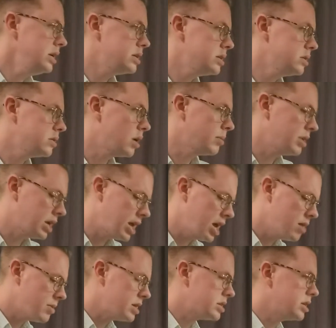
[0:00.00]
so I'm going to count
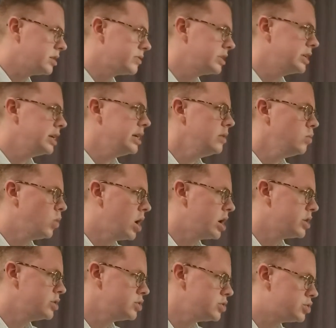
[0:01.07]
myself in again.
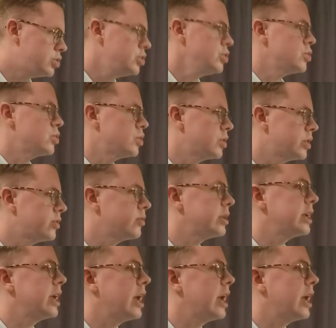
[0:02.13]
1, 2, 3. 1,